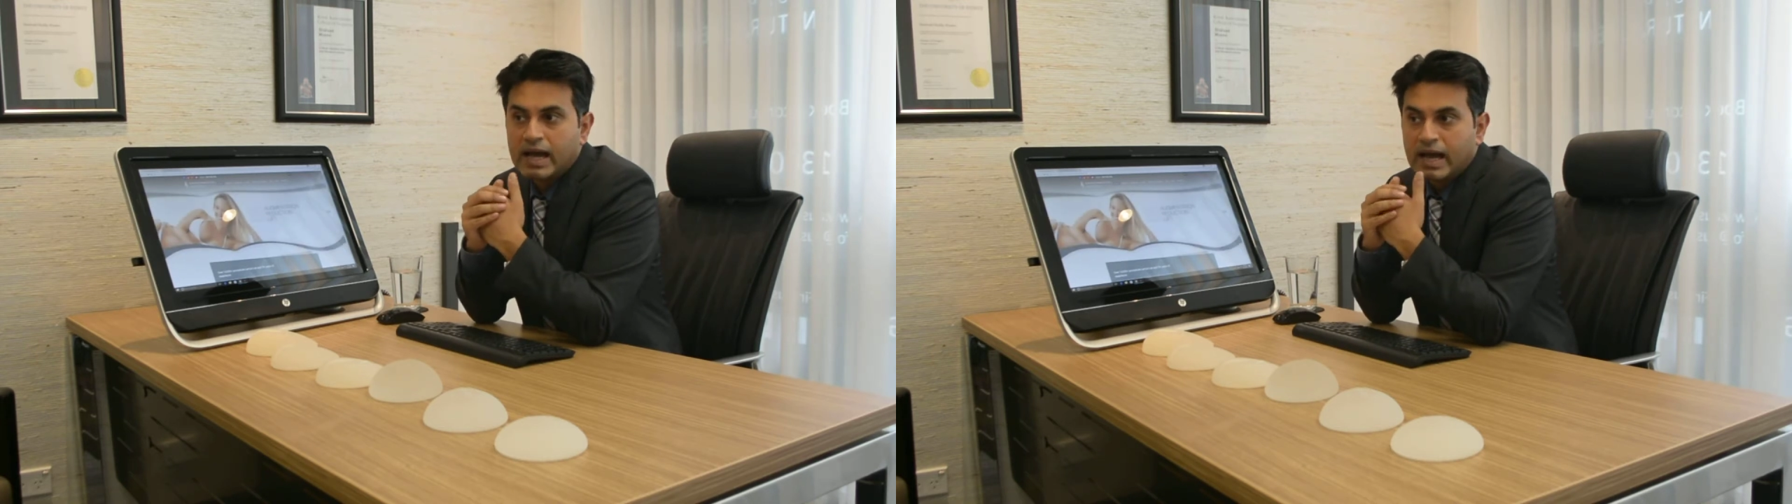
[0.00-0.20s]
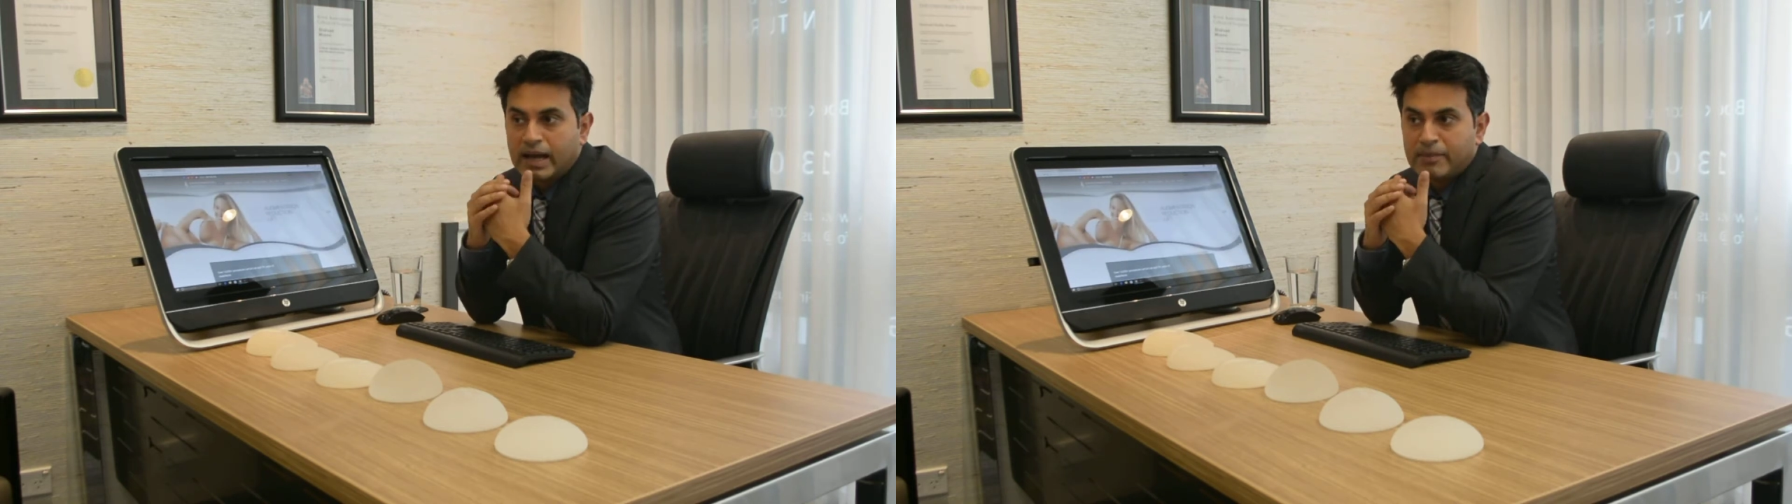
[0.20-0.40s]

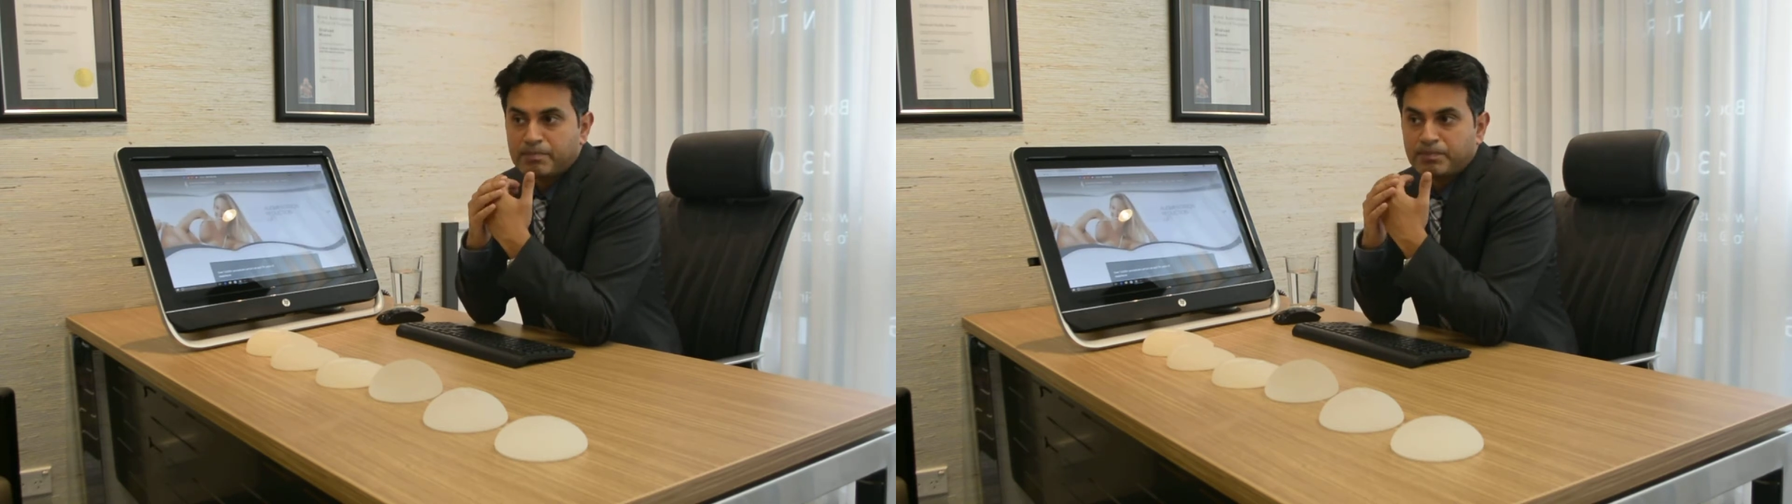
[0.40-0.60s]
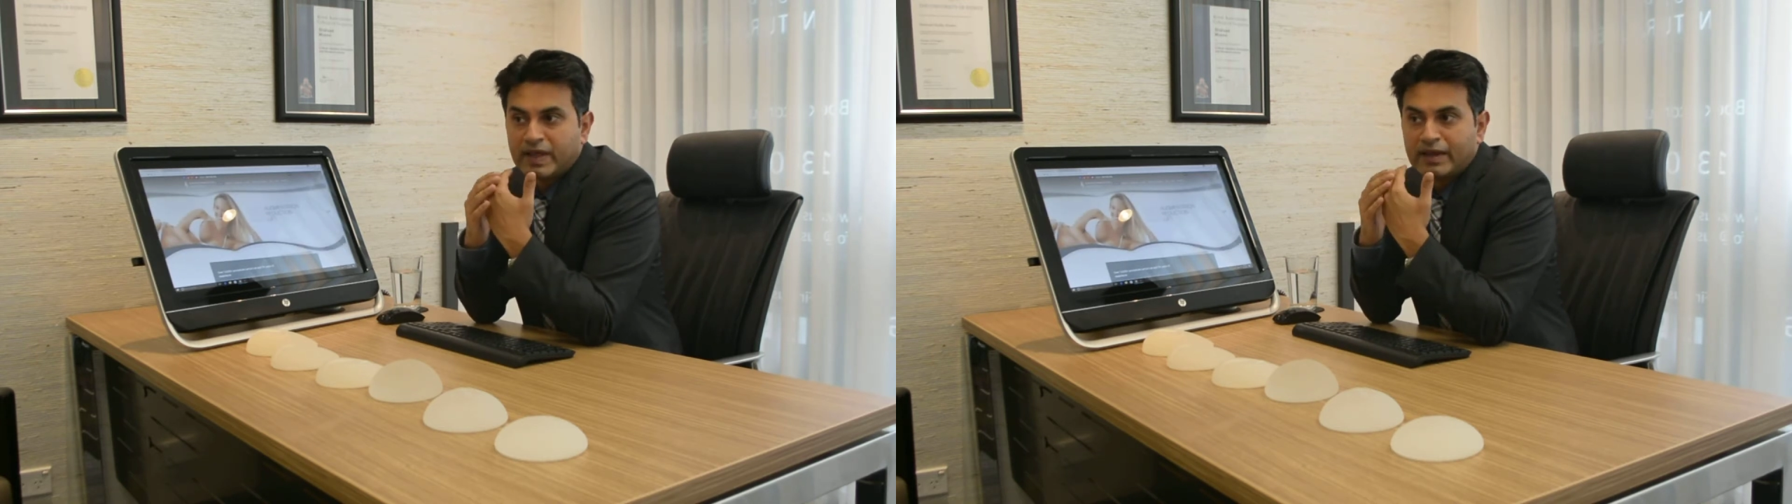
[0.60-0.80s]

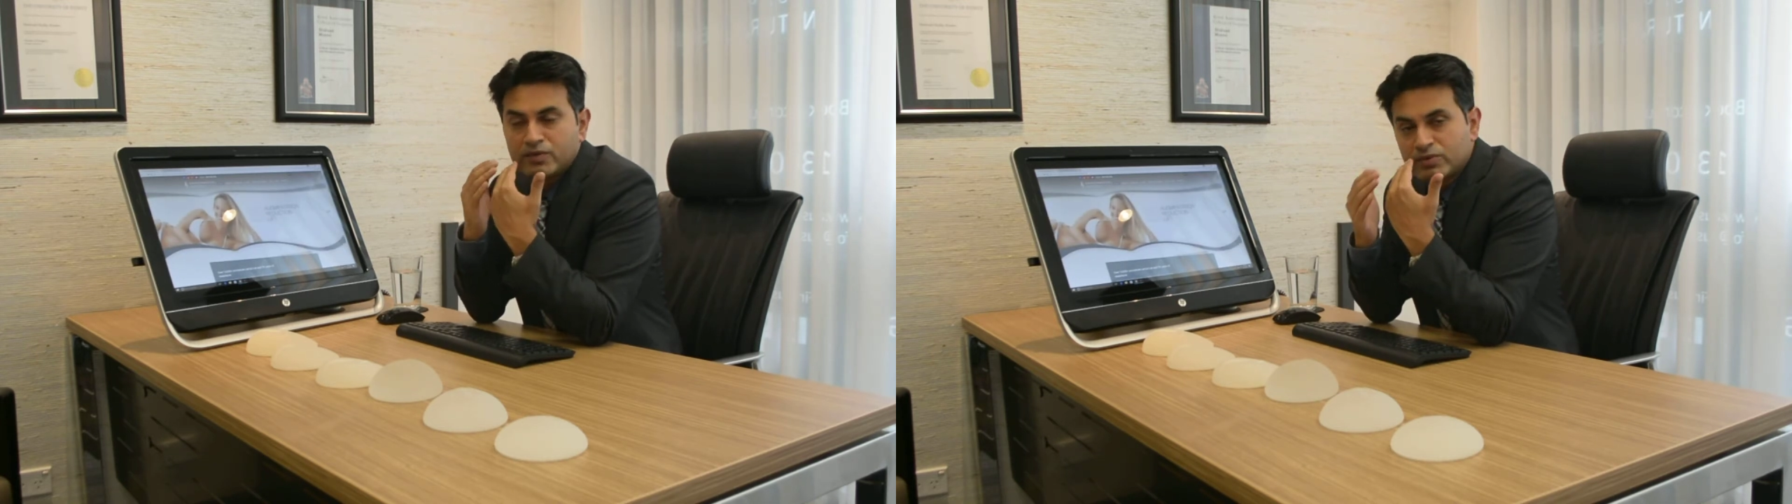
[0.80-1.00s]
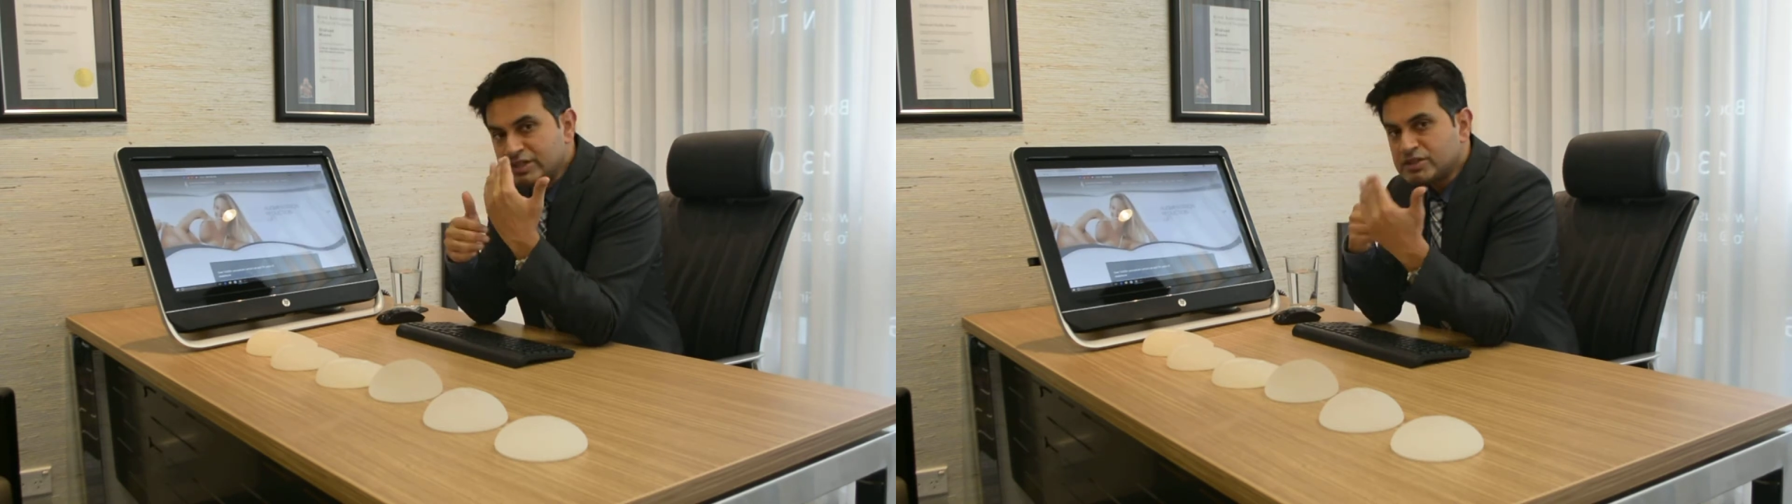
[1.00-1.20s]
And
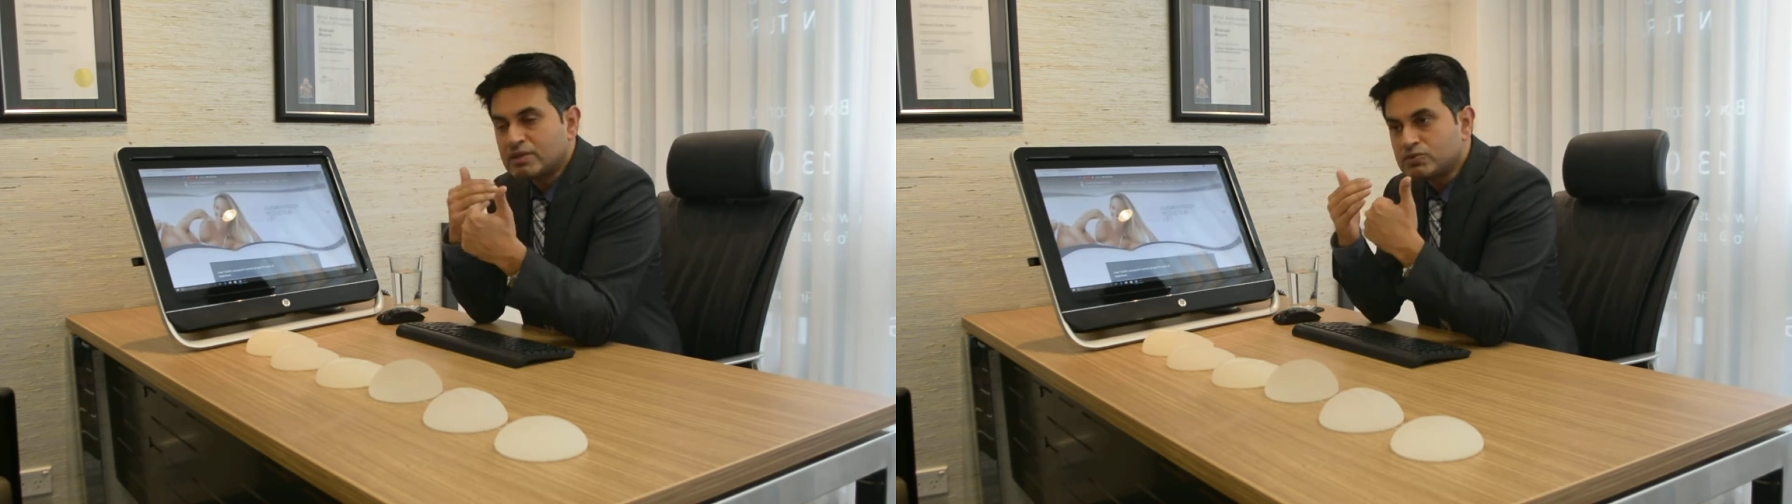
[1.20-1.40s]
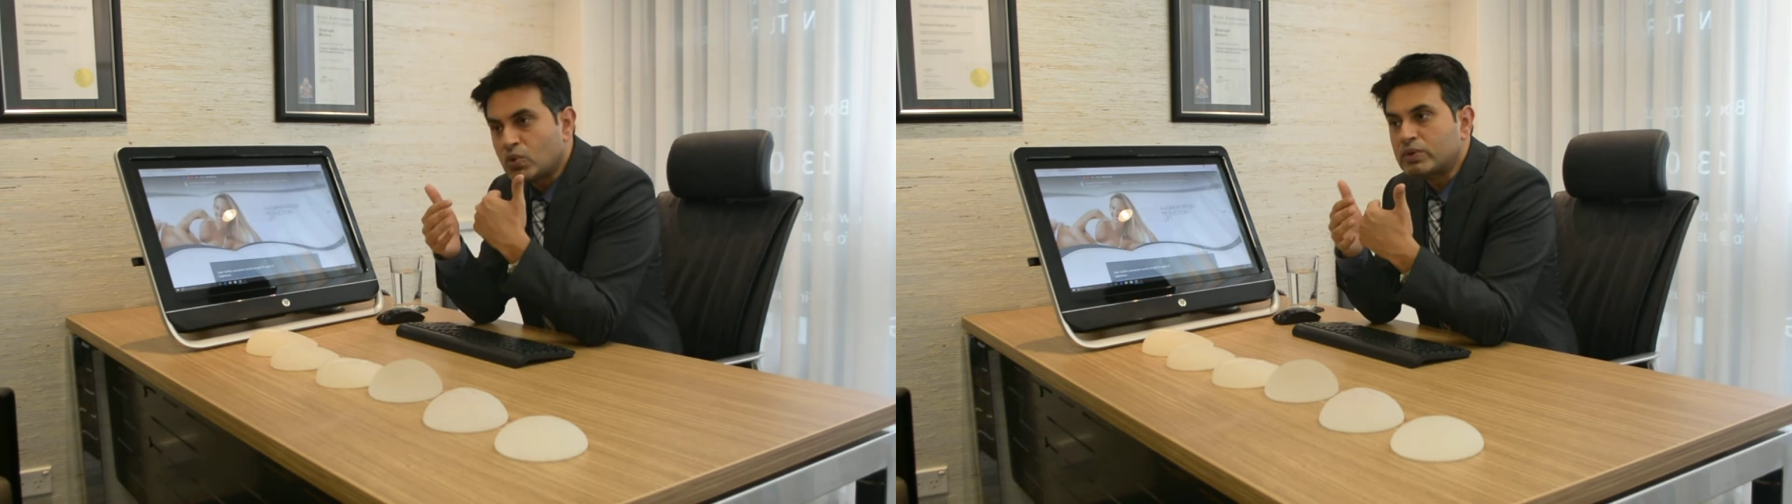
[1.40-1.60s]
the reason
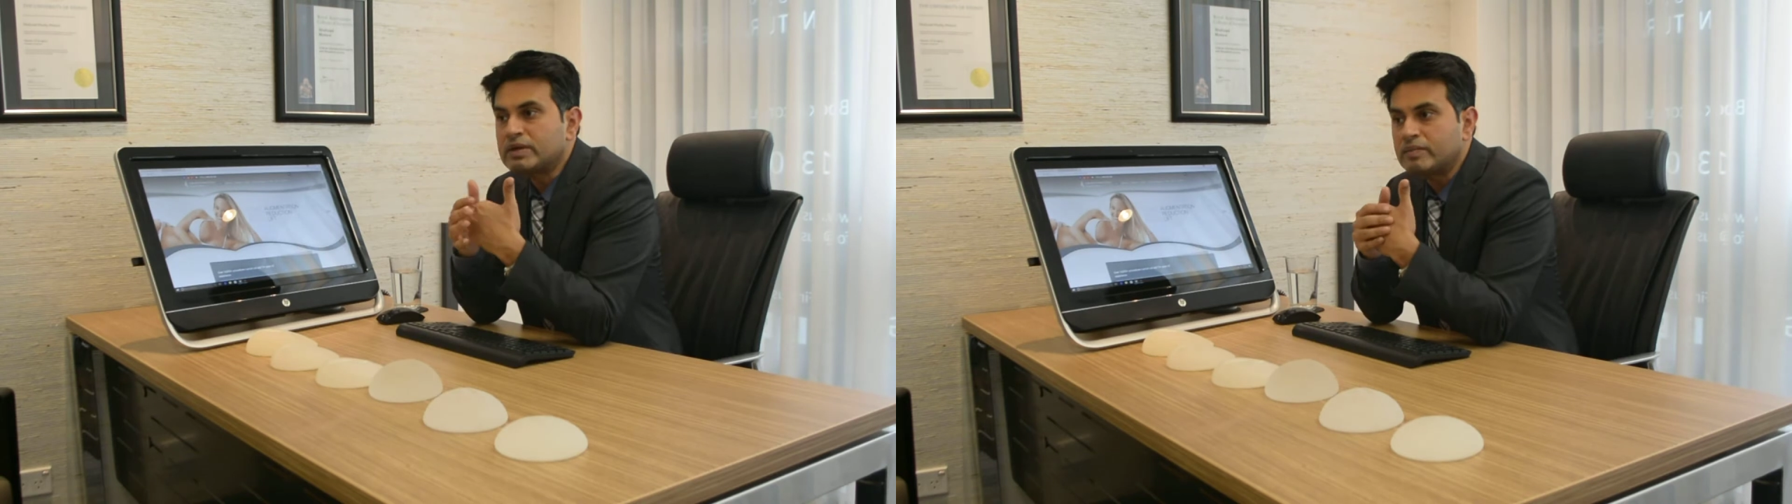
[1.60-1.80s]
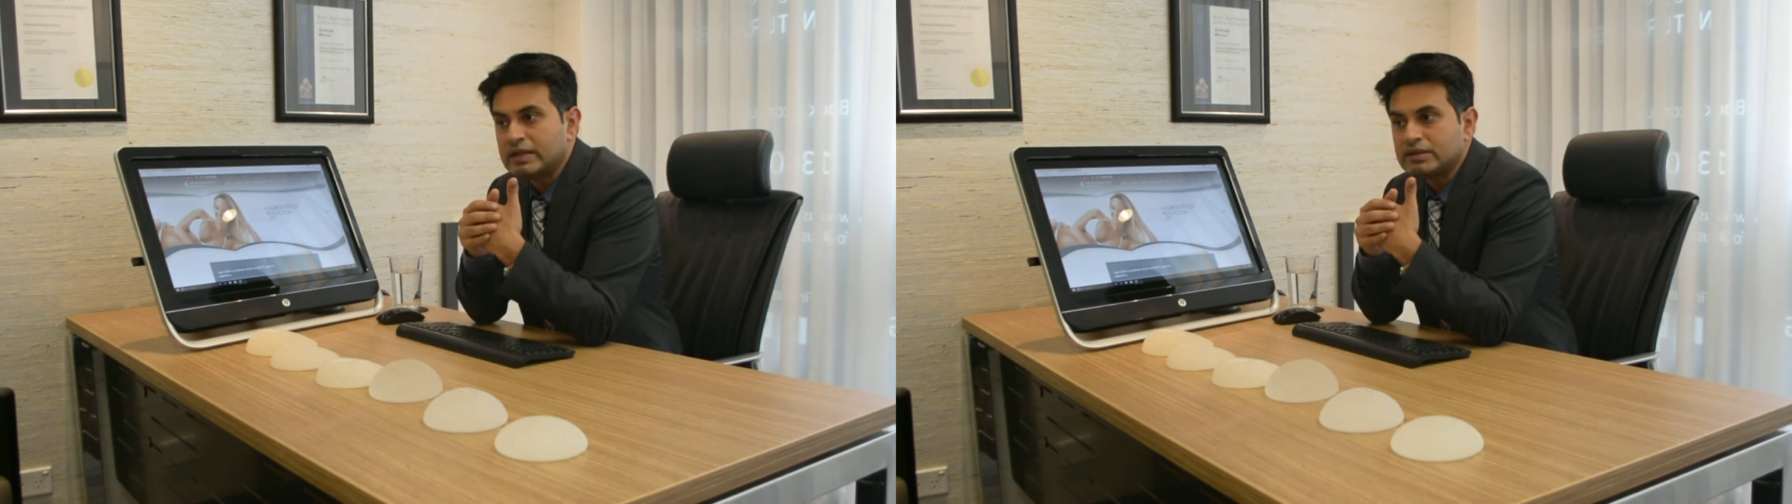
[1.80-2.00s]
I'm talking about